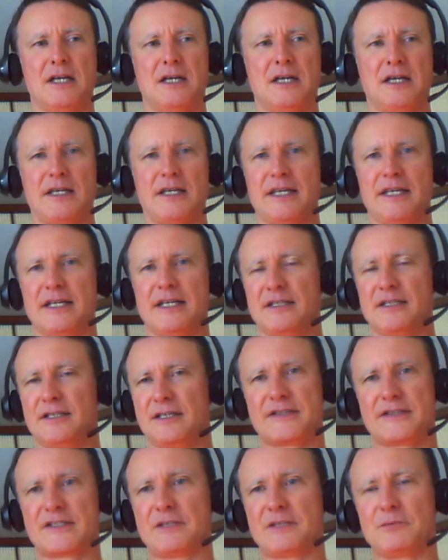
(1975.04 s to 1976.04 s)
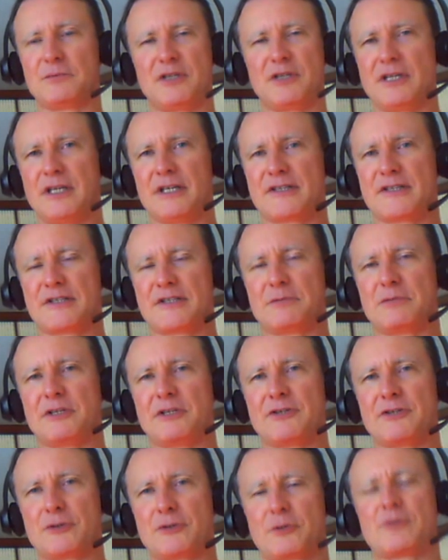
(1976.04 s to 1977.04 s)
it
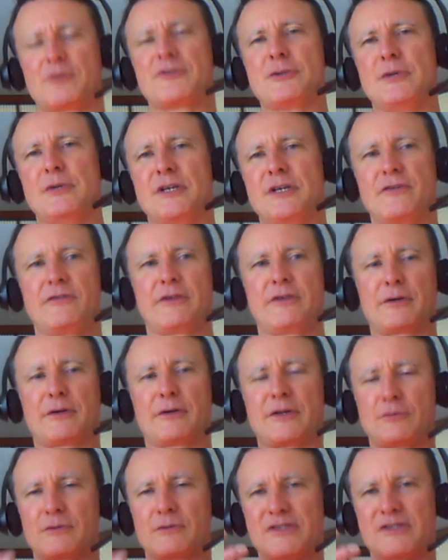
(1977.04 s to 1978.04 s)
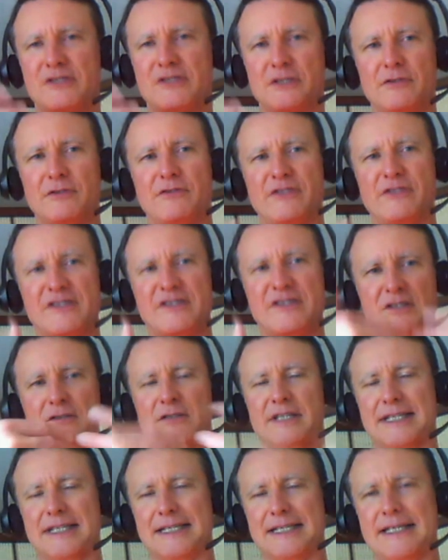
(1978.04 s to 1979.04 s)
simply turns you into a very
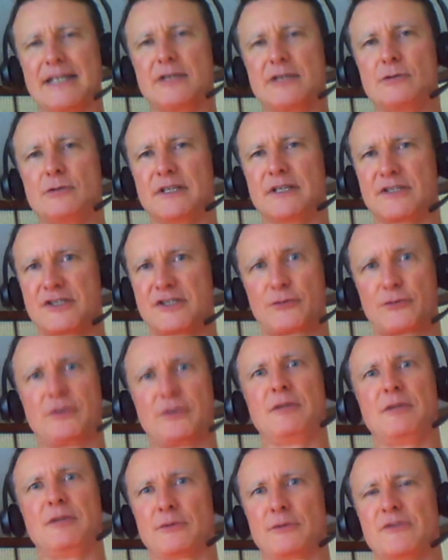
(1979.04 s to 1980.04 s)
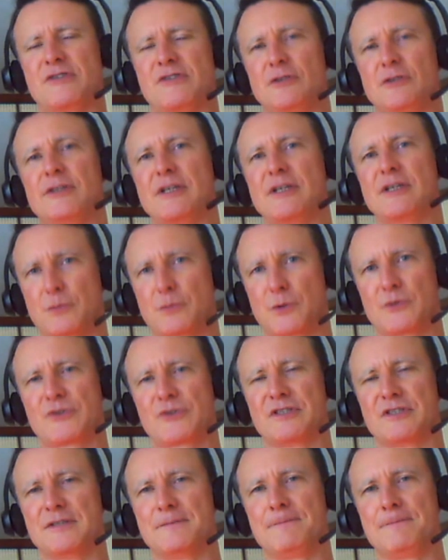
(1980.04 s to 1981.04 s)
physically into an extremely resilient
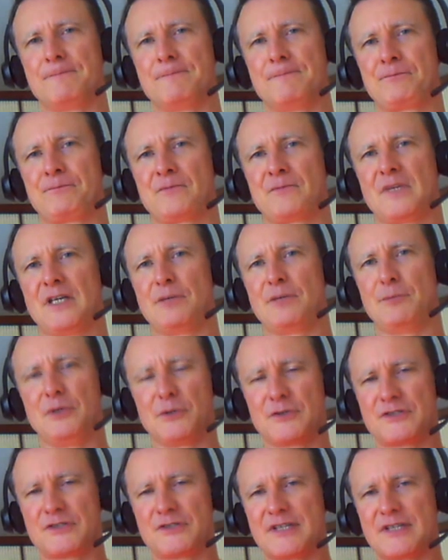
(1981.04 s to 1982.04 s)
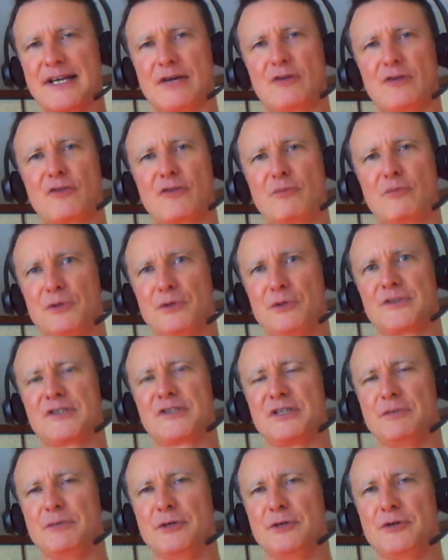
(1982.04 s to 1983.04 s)
person. It builds the health, builds
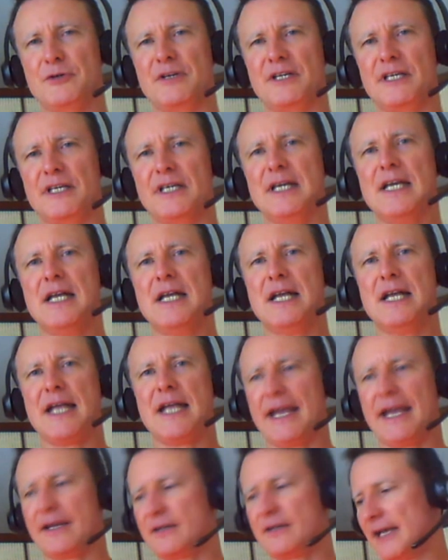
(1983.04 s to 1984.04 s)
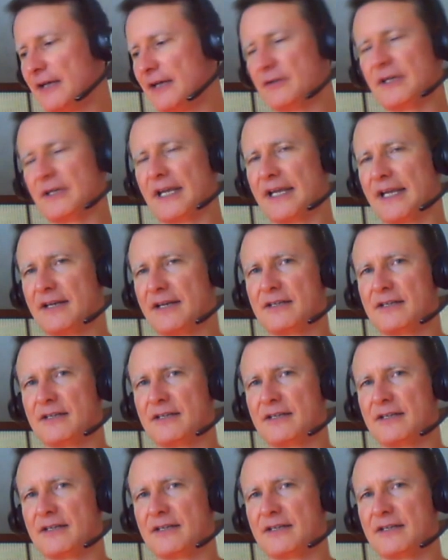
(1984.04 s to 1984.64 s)
the immunity, and